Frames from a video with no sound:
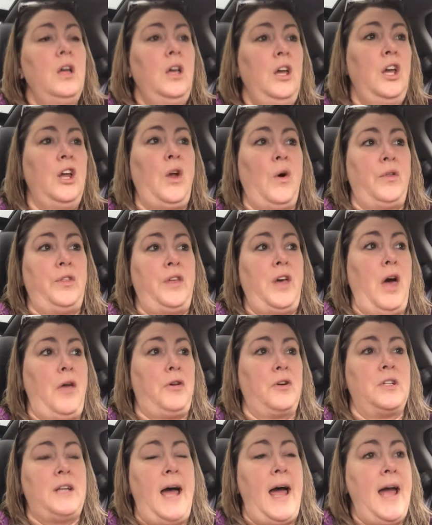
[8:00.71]
the
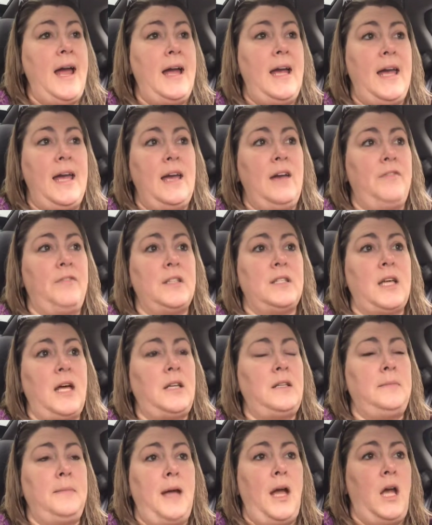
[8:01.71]
other day he even
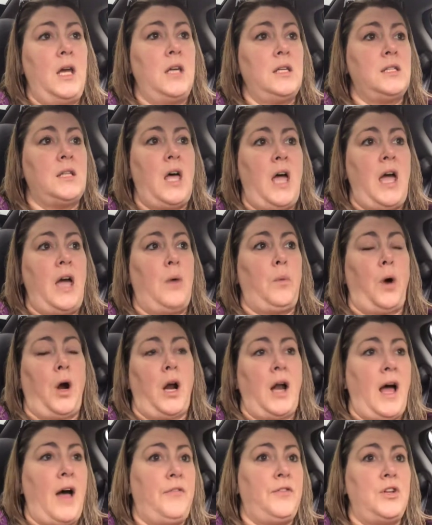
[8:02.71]
said to me, he's like, we're
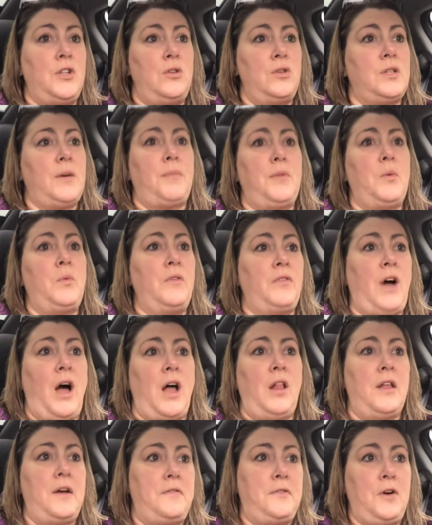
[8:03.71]
gonna have to do something. We've
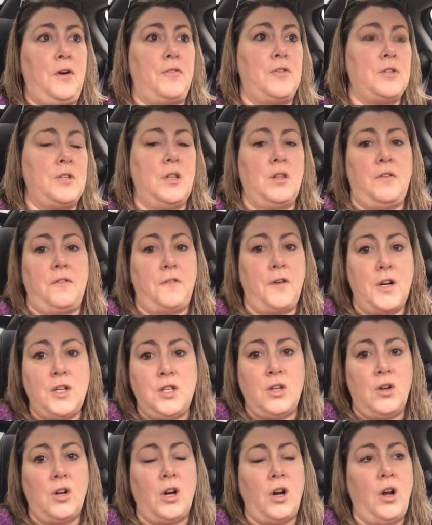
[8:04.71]
got leftovers in the fridge
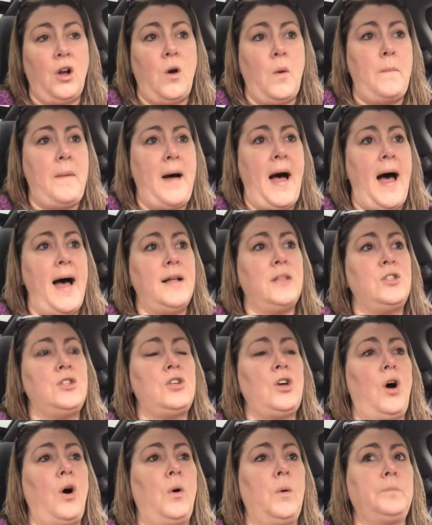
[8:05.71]
that are gonna go bad.
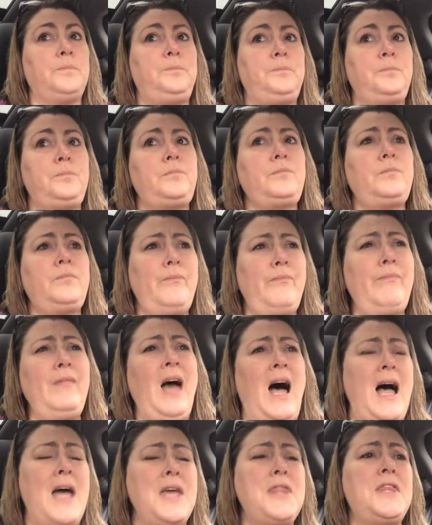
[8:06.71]
So
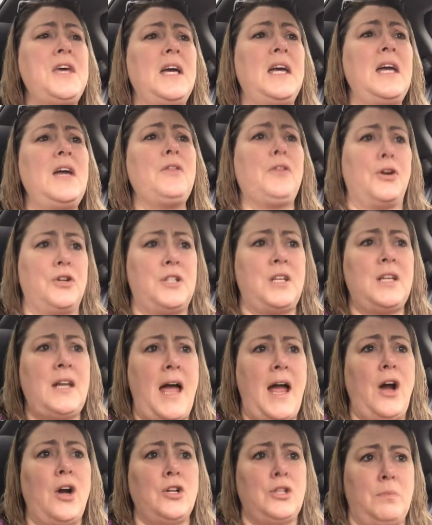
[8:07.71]
I think either
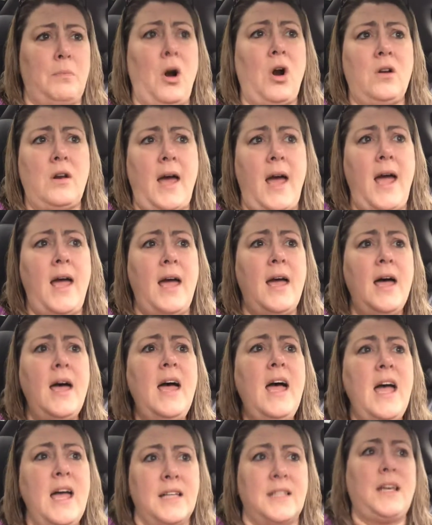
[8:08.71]
tonight or tomorrow night,
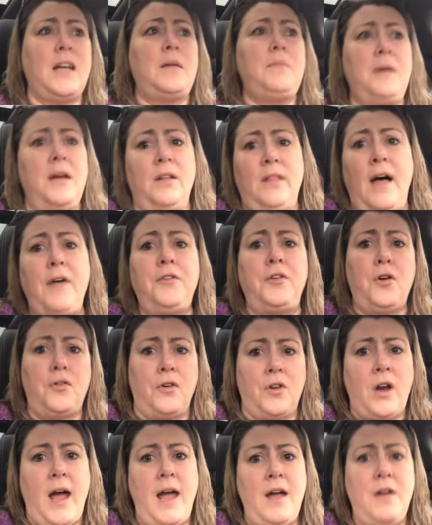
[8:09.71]
it's gonna be a
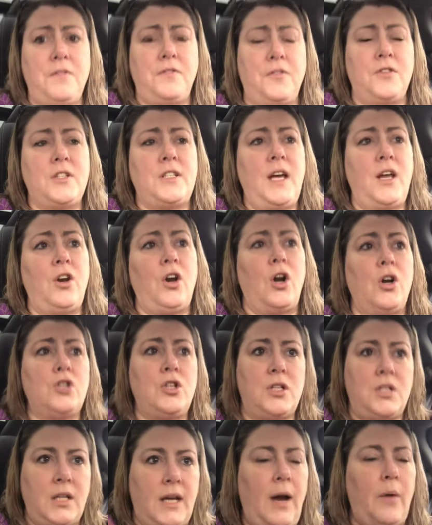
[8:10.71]
leftover night for dinner,
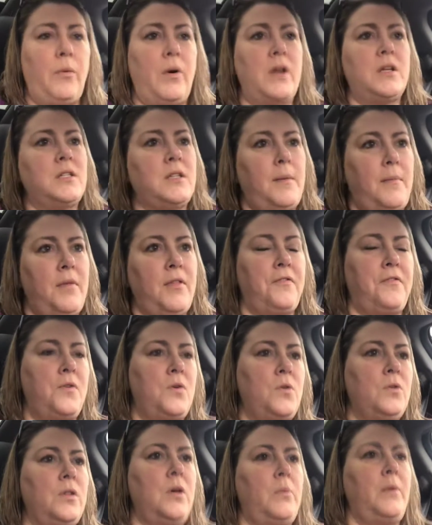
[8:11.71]
just to get rid of some of the
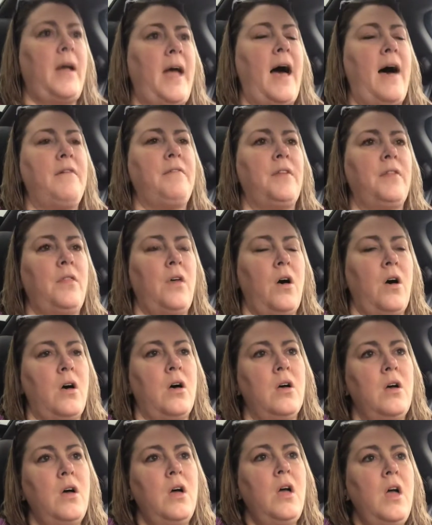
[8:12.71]
food that we have in
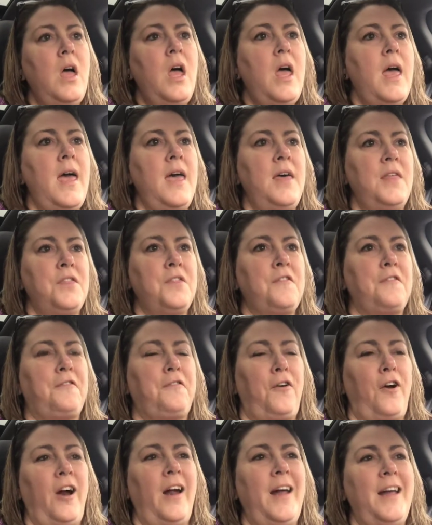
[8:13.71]
the
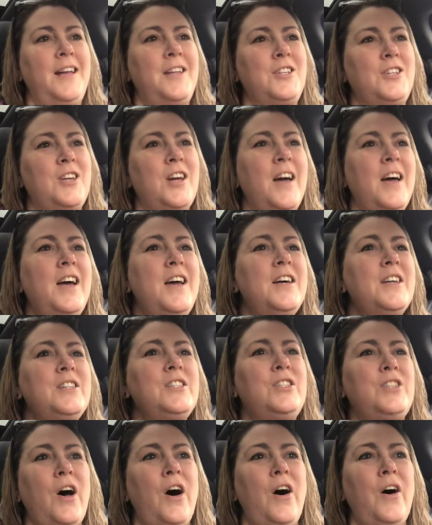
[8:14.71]
fridge.
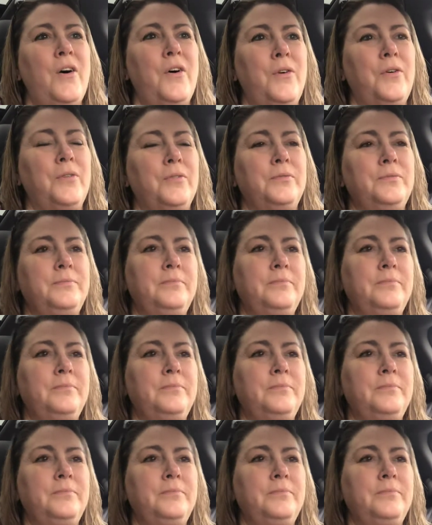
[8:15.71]
So